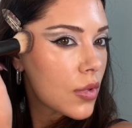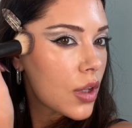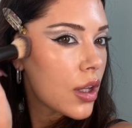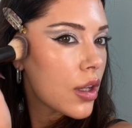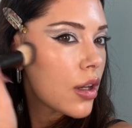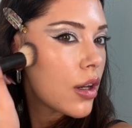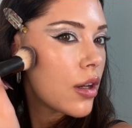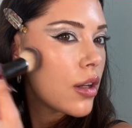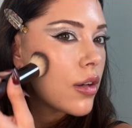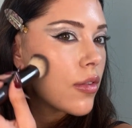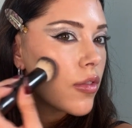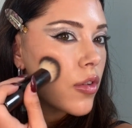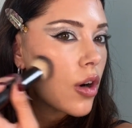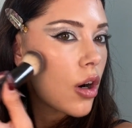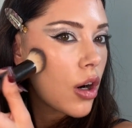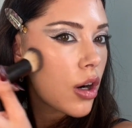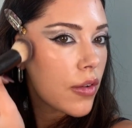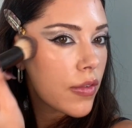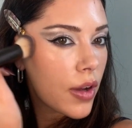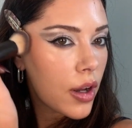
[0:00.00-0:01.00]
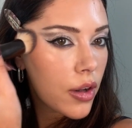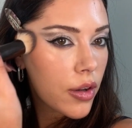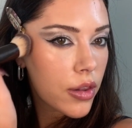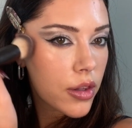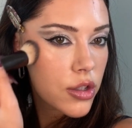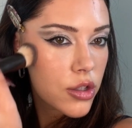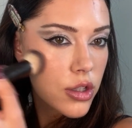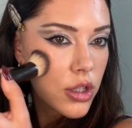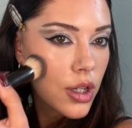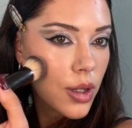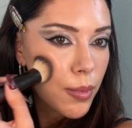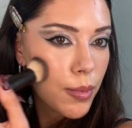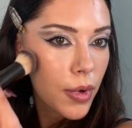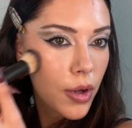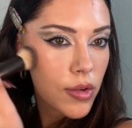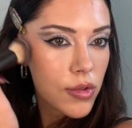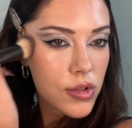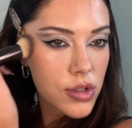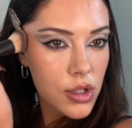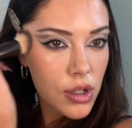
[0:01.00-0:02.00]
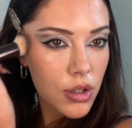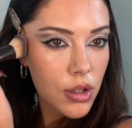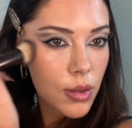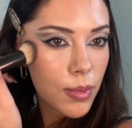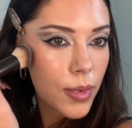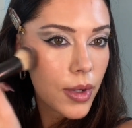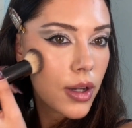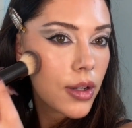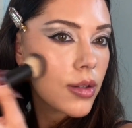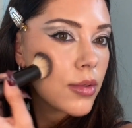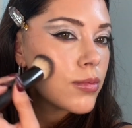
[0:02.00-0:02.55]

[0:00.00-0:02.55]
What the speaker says: kind of carve out the cheekbones a little bit,